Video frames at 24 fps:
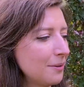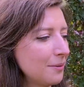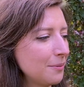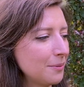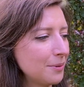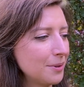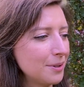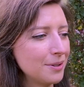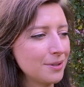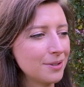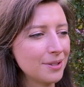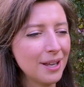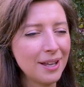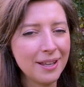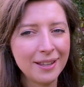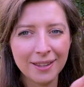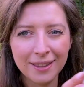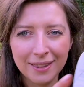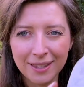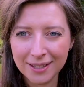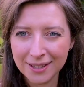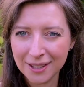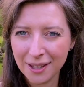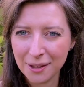was
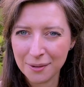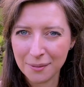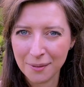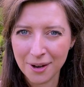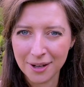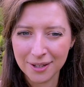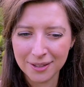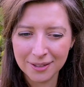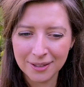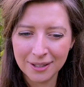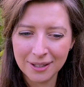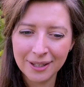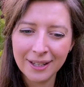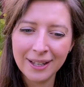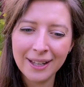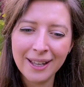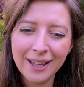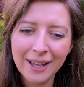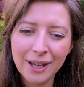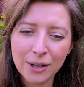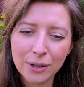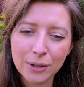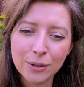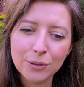this other one
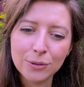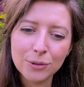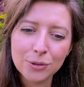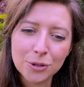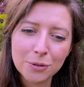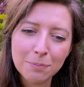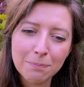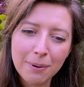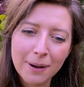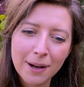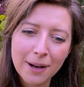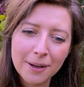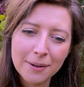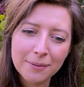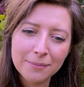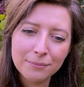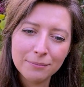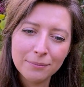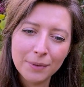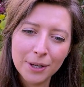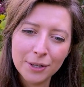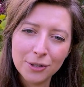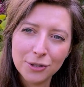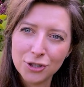called
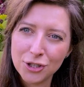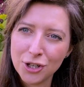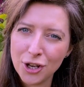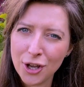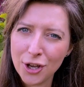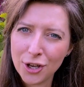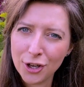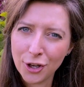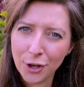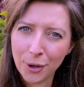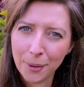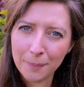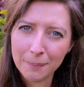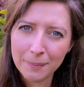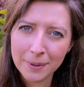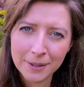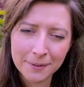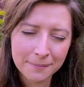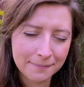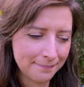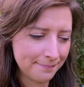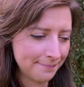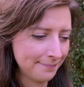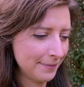Plum Jerkum,
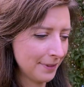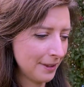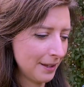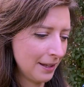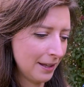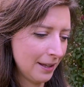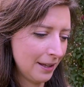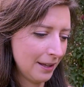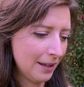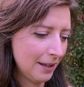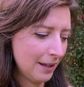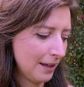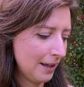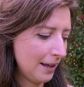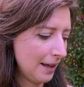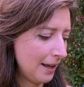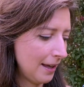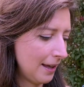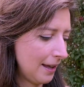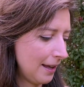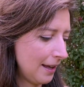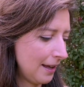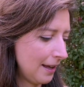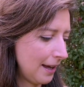
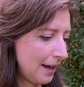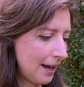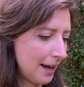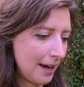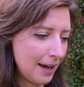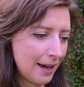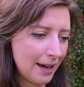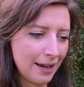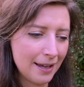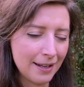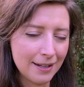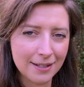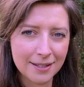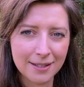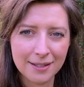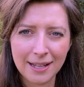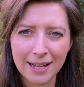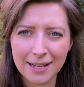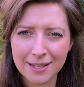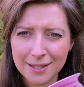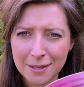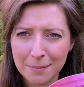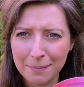and that's the